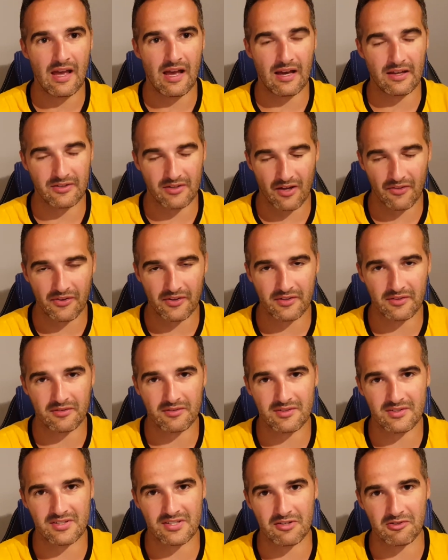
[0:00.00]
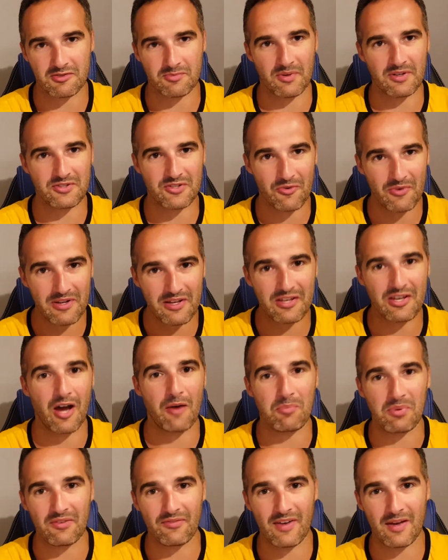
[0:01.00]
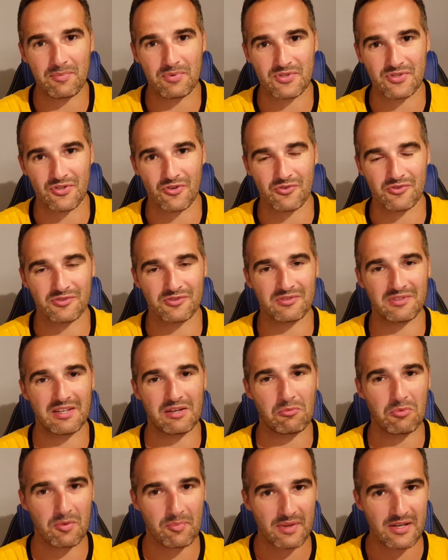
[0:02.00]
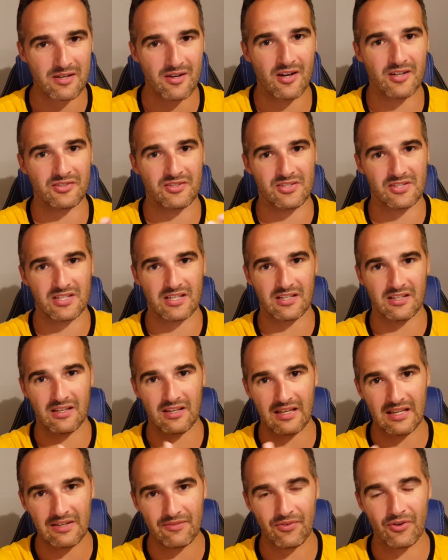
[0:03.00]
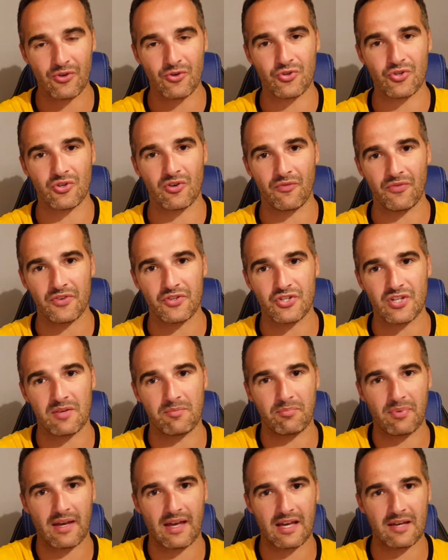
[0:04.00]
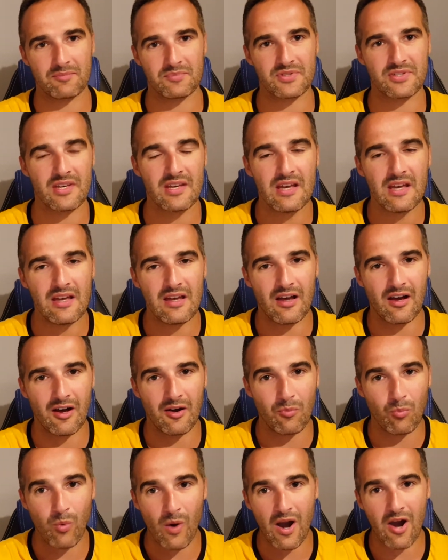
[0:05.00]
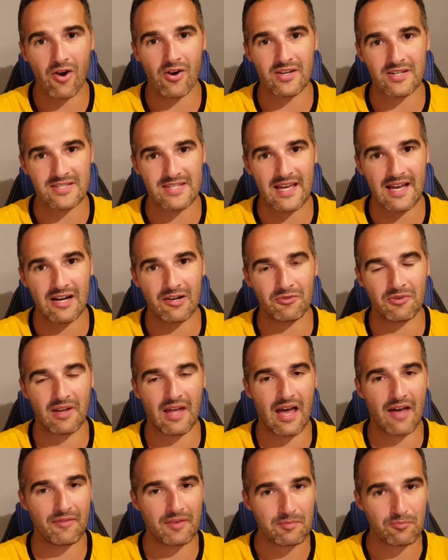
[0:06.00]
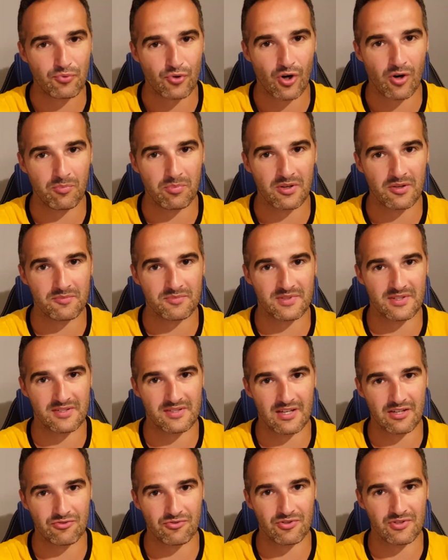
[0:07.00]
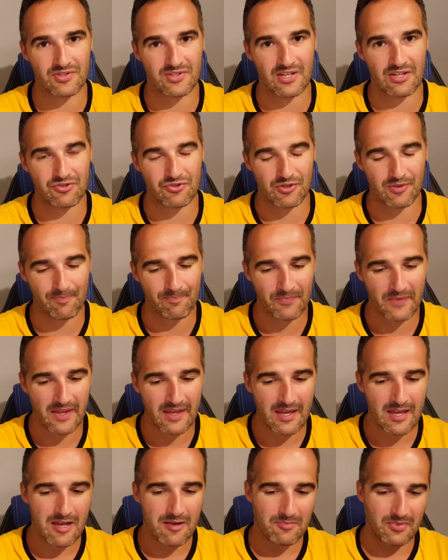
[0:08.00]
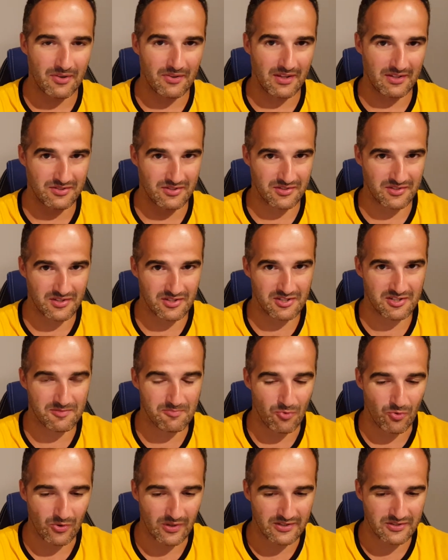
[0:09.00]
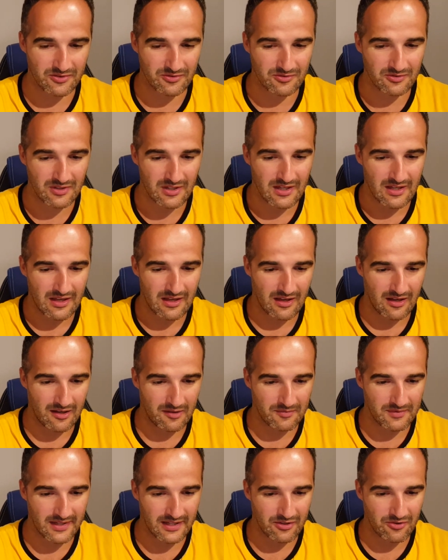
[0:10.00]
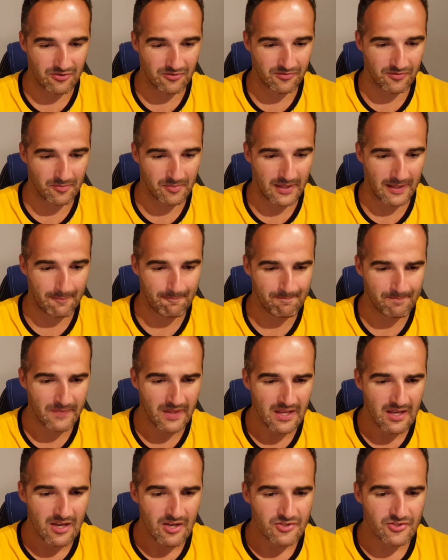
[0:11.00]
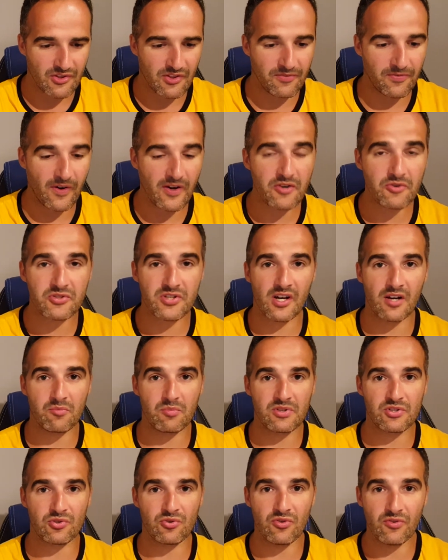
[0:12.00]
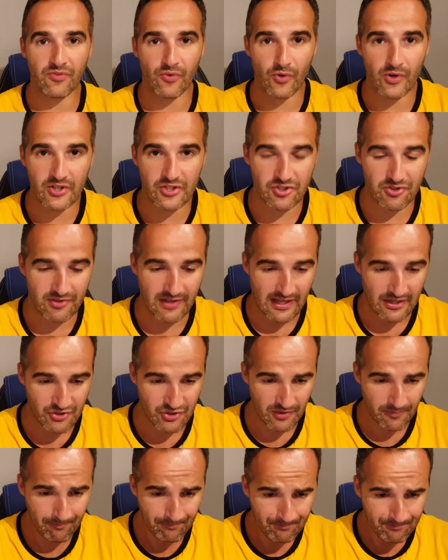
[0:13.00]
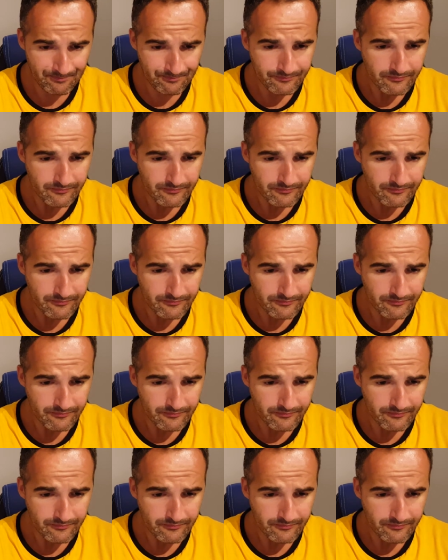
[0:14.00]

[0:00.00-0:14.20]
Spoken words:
and other series, but it's only a couple of episodes. It would have been nice to see an evolution of the ship, perhaps wearing down, having problems, etc, etc. But that's just a small little niggle for me. So the final time we saw Voyager in action